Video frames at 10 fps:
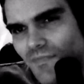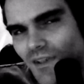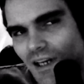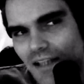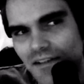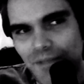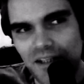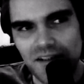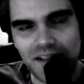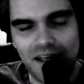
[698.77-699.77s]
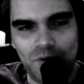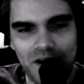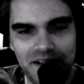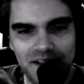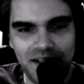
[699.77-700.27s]
hence me just kind of
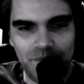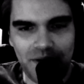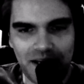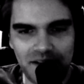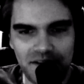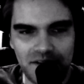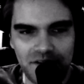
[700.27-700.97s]
wanting to get back into